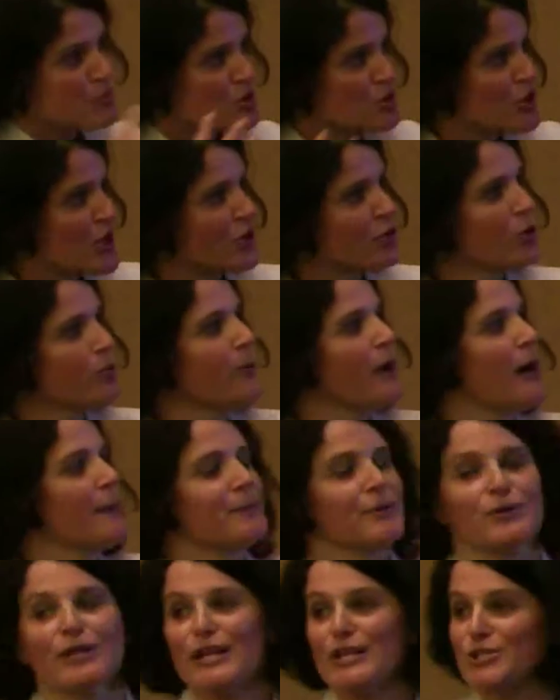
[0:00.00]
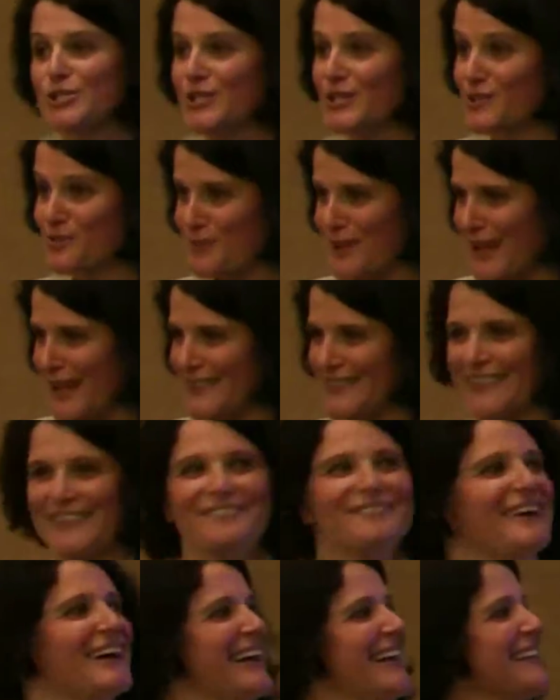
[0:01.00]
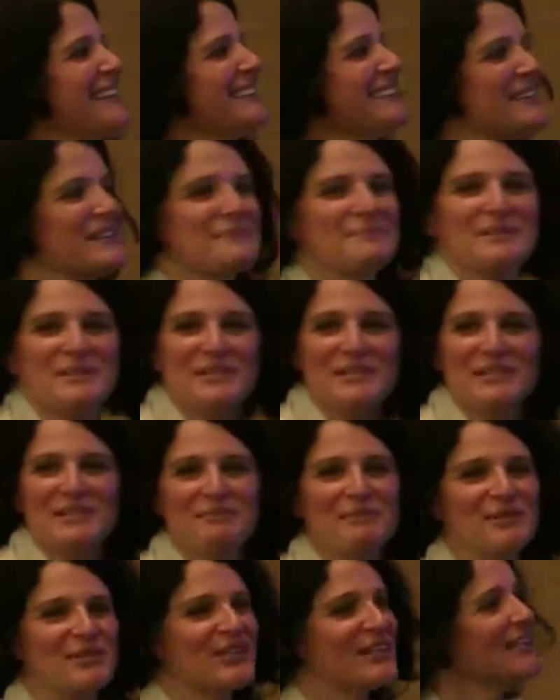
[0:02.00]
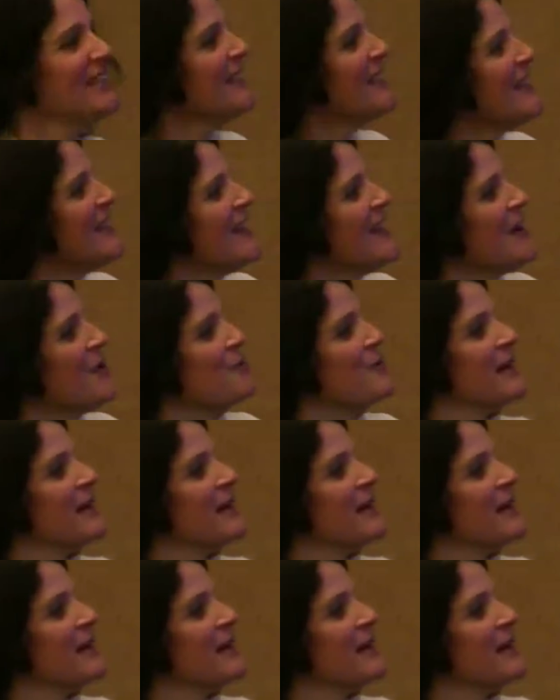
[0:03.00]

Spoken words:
general population as we identify it, therapeutic community. We